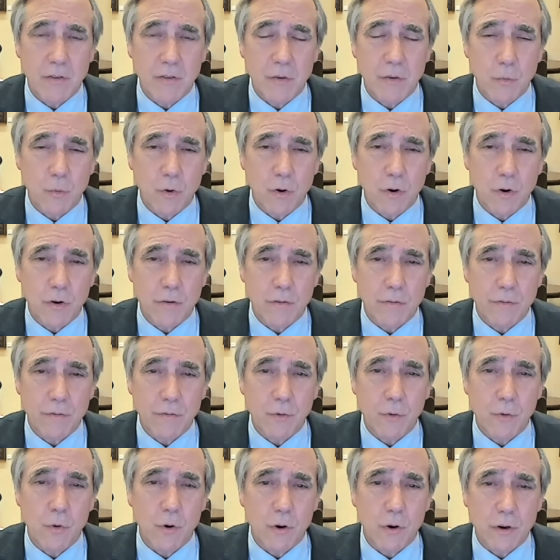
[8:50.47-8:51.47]
the word
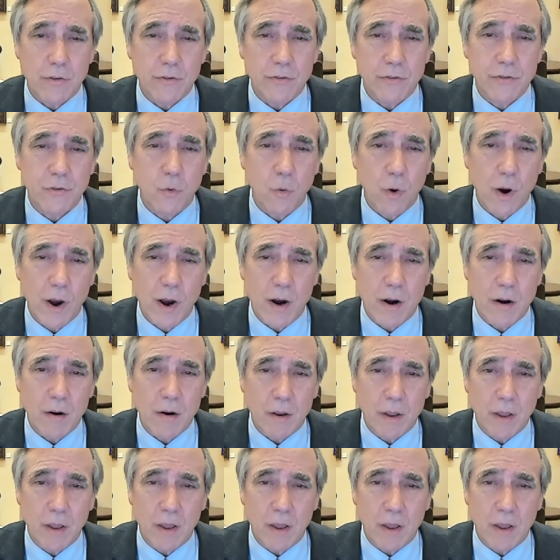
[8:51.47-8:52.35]
for square.